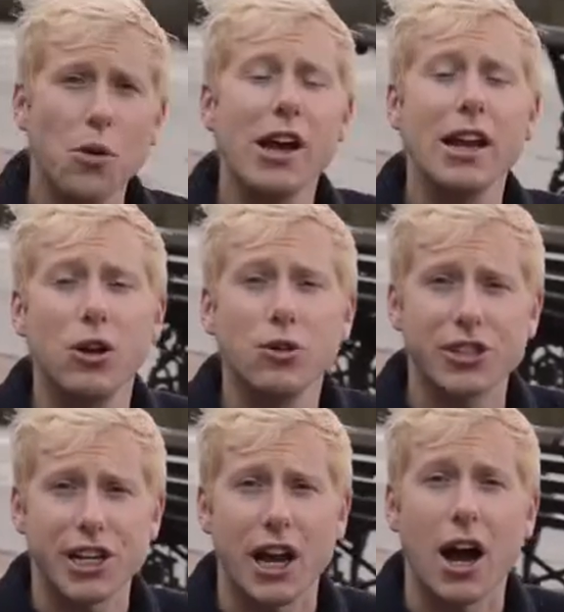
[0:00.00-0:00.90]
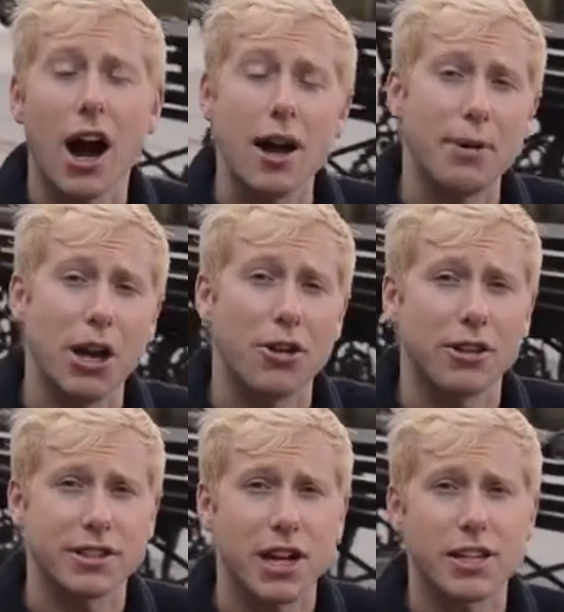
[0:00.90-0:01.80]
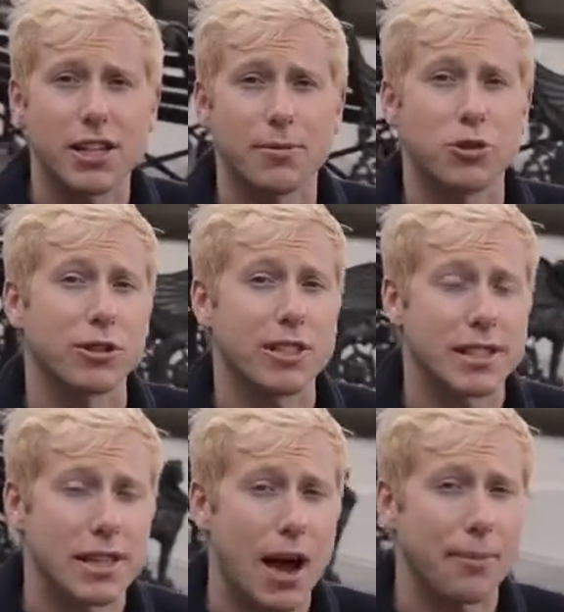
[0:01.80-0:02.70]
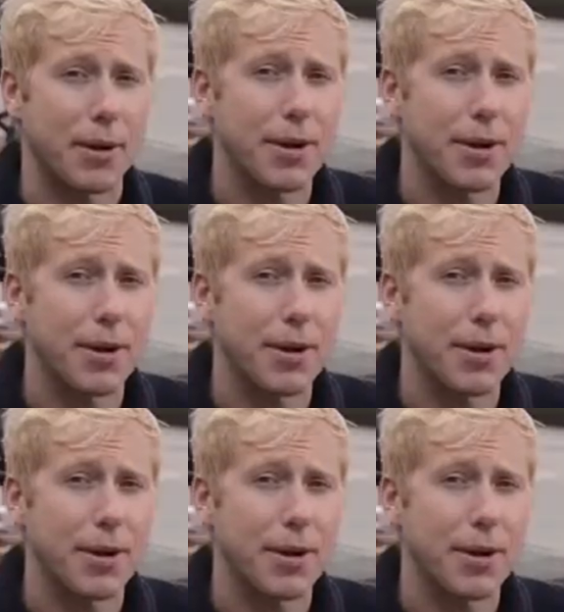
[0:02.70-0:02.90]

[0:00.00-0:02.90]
hyper-local app will automatically let you know